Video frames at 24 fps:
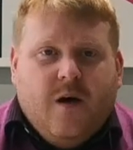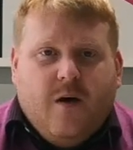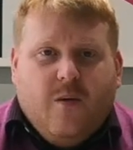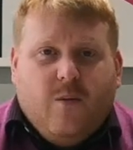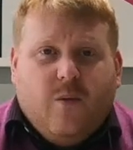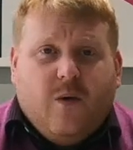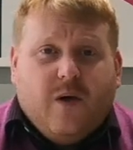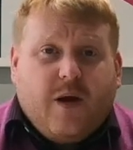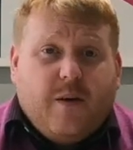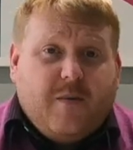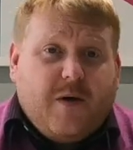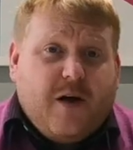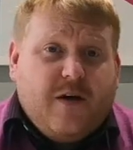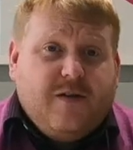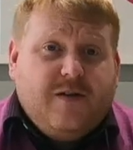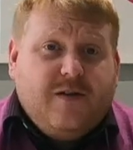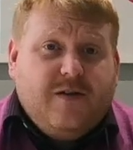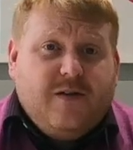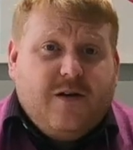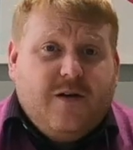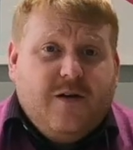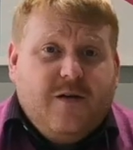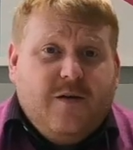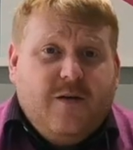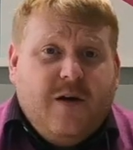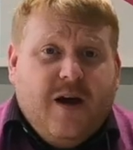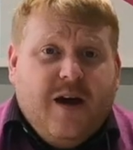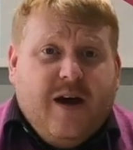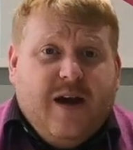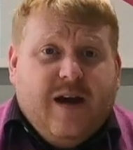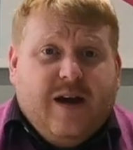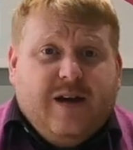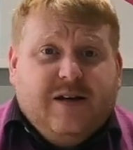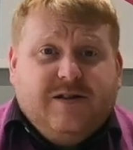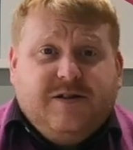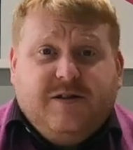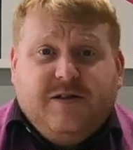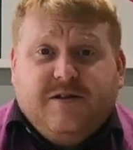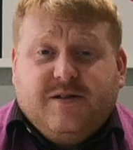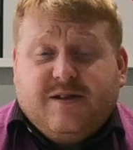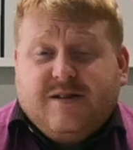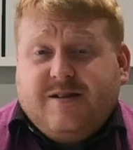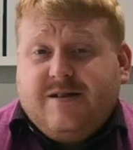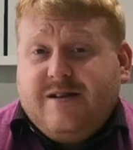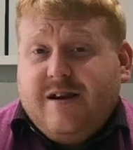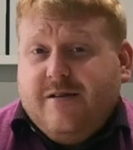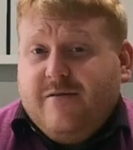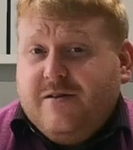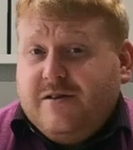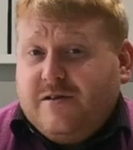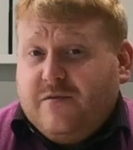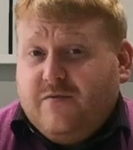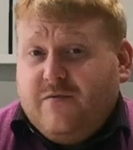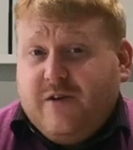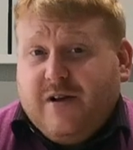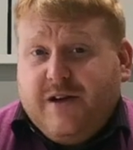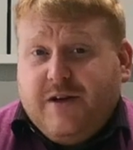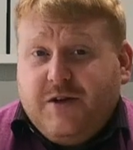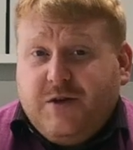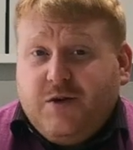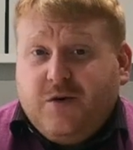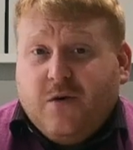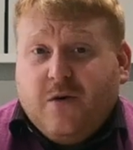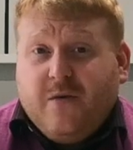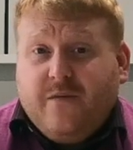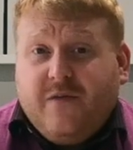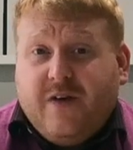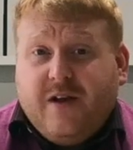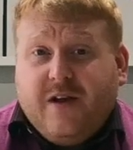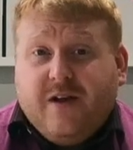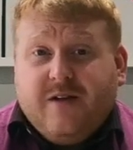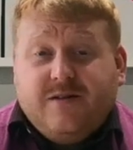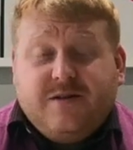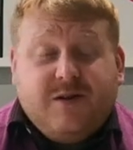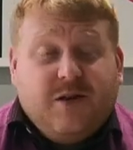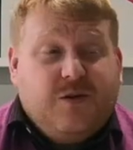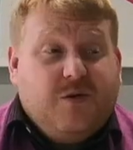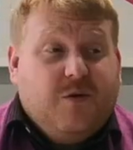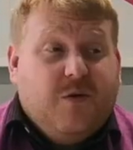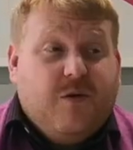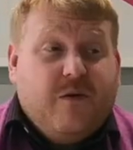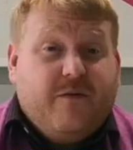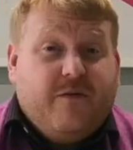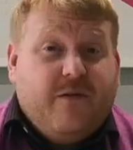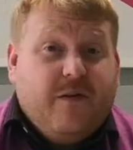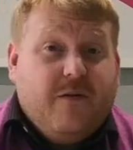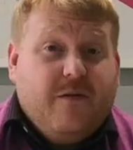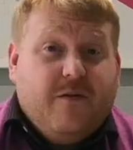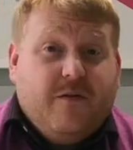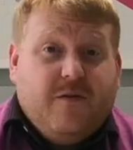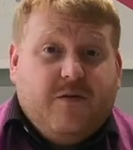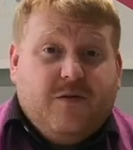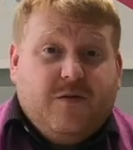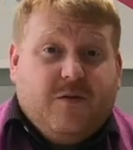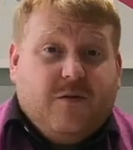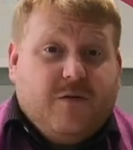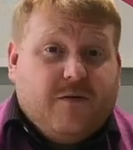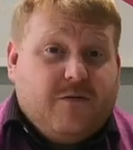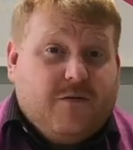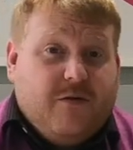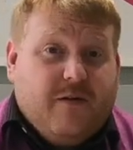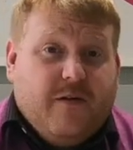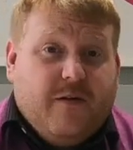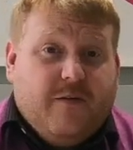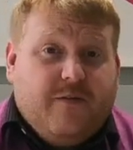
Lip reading: What I'm going to do is use a series of really short videos to talk through